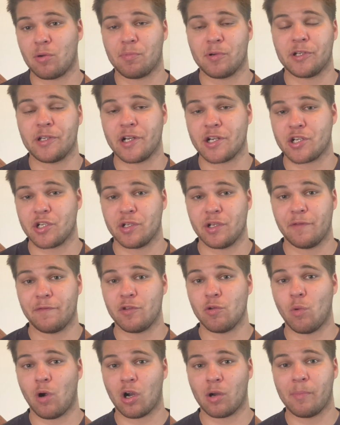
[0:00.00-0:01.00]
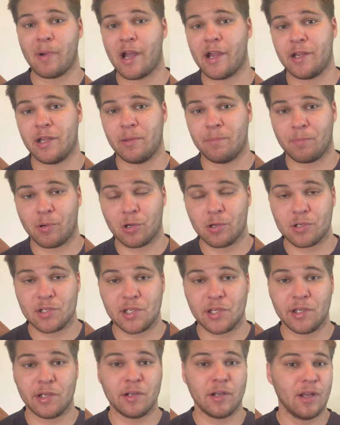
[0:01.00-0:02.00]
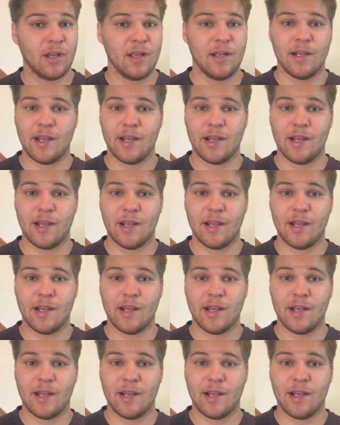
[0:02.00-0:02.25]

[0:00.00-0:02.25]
protection if you are buying in person,